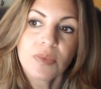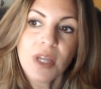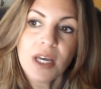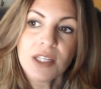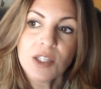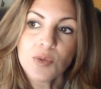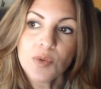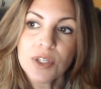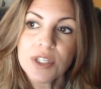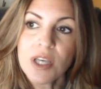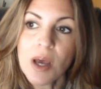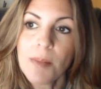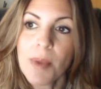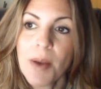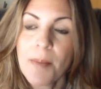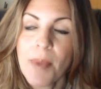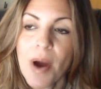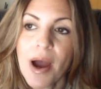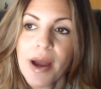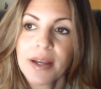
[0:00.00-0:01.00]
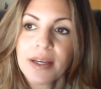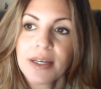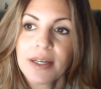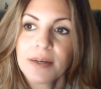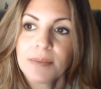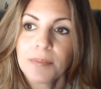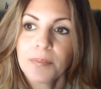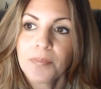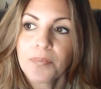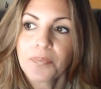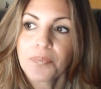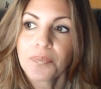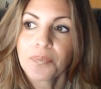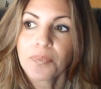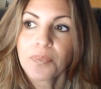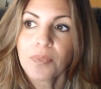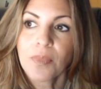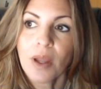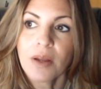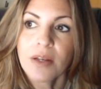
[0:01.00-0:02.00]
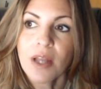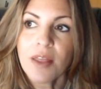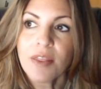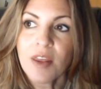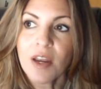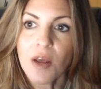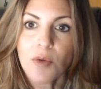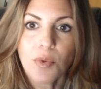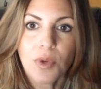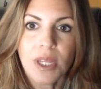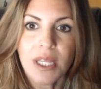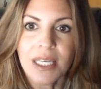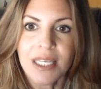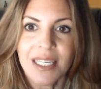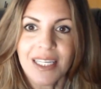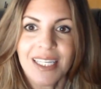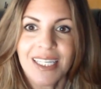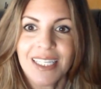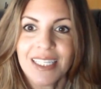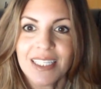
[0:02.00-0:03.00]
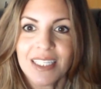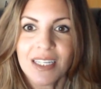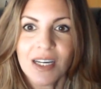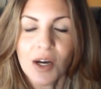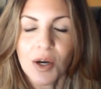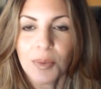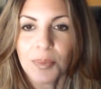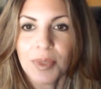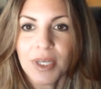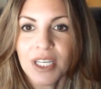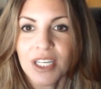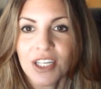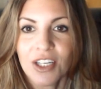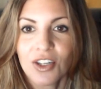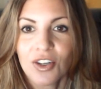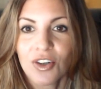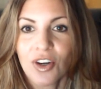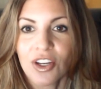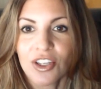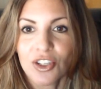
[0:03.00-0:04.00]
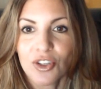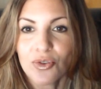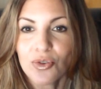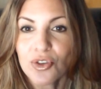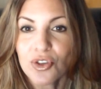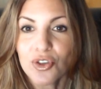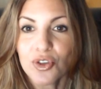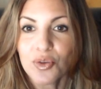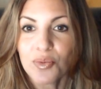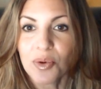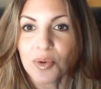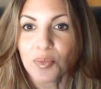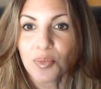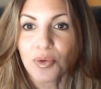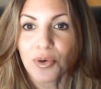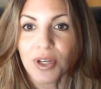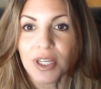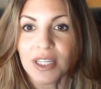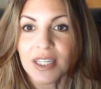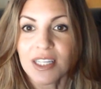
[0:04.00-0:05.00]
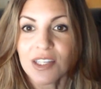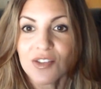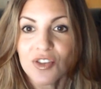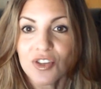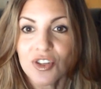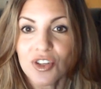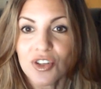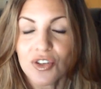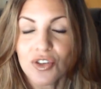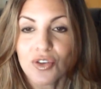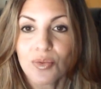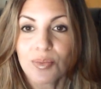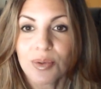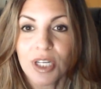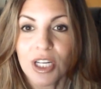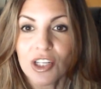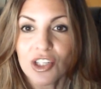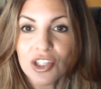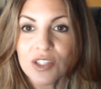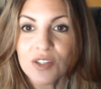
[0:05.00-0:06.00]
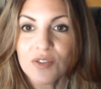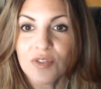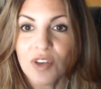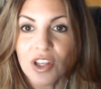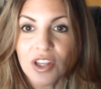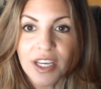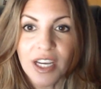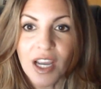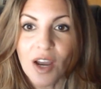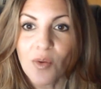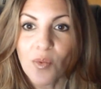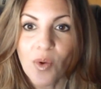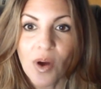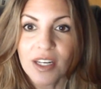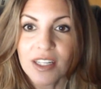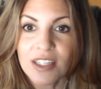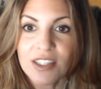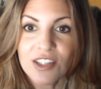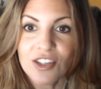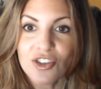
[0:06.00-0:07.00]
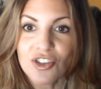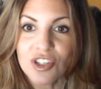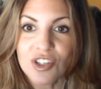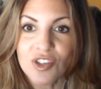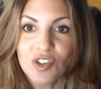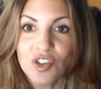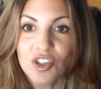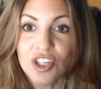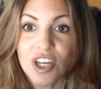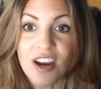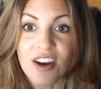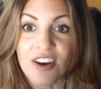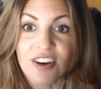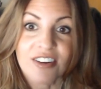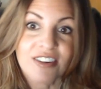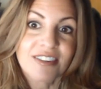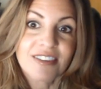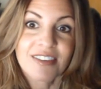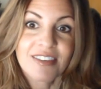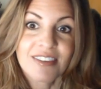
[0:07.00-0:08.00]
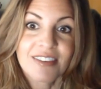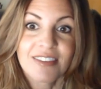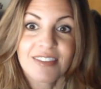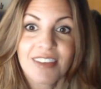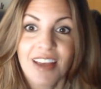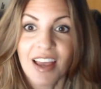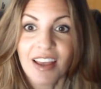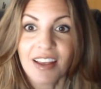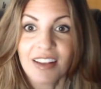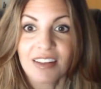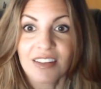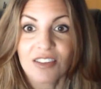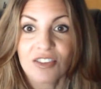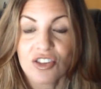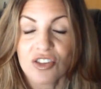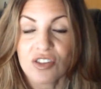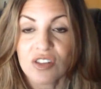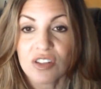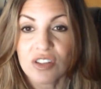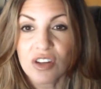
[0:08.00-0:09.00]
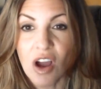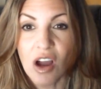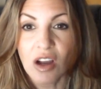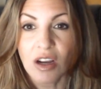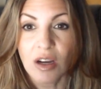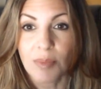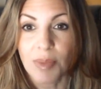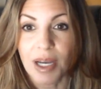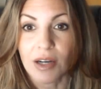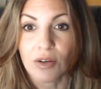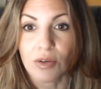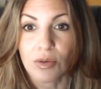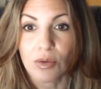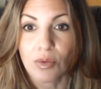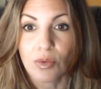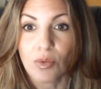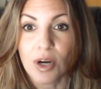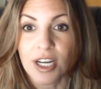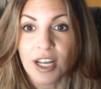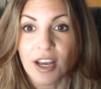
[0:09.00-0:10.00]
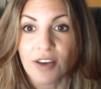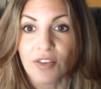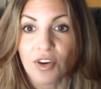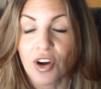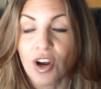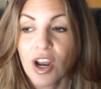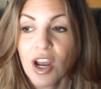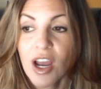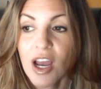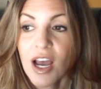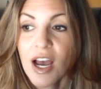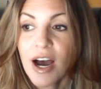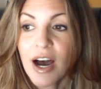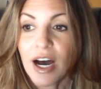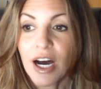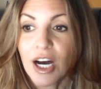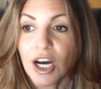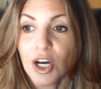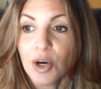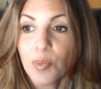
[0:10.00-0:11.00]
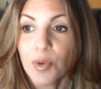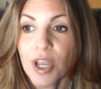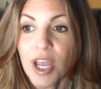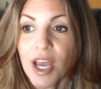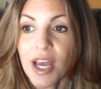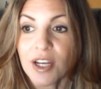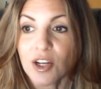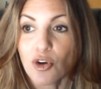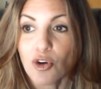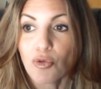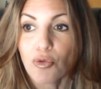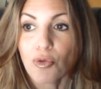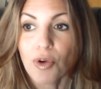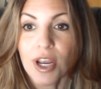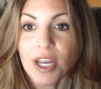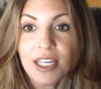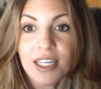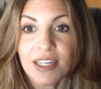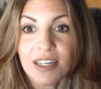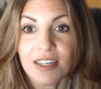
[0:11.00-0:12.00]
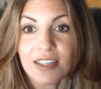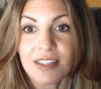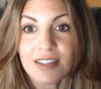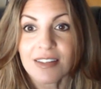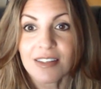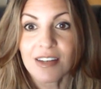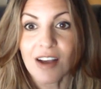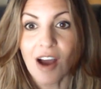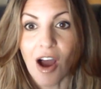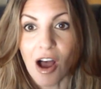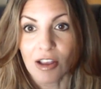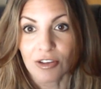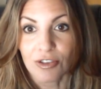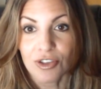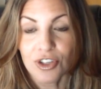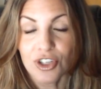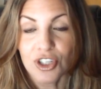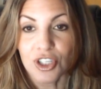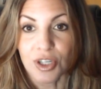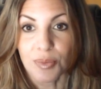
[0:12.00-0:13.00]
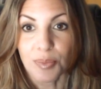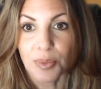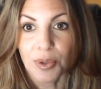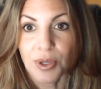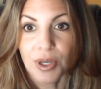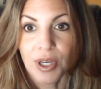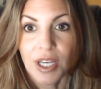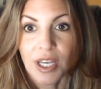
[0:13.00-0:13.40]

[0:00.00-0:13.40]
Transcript: that's what's on my mind. And not that I really needed to come here on YouTube and bring this to you, but I just felt like I wanted to just share and just talk about whatever. Um, we had a great scholarship